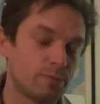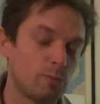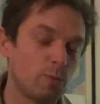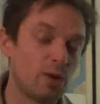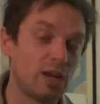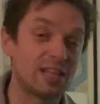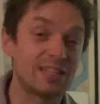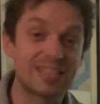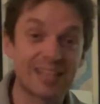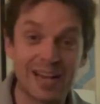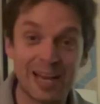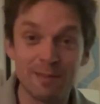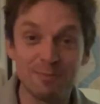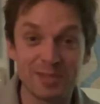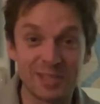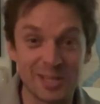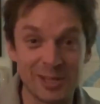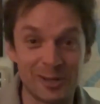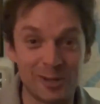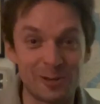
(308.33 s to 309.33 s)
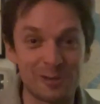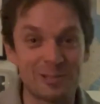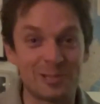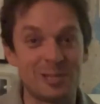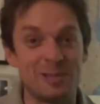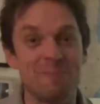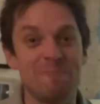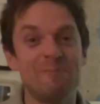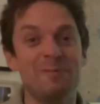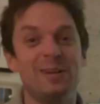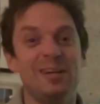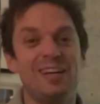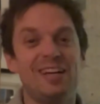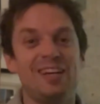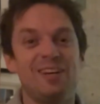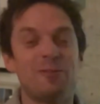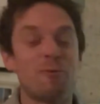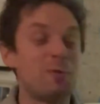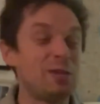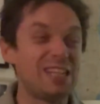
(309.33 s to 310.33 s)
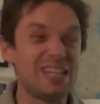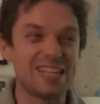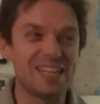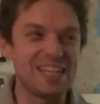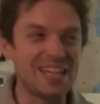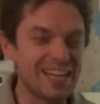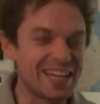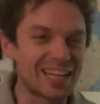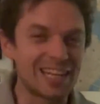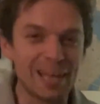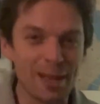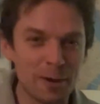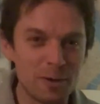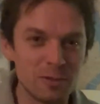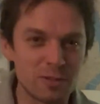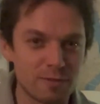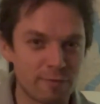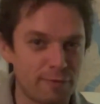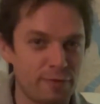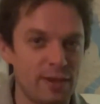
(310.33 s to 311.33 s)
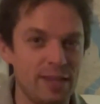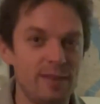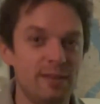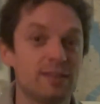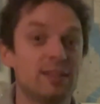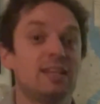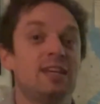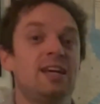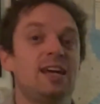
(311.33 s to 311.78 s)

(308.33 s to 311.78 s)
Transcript: Well, at times in the autumn, when we didn't need loads of heat,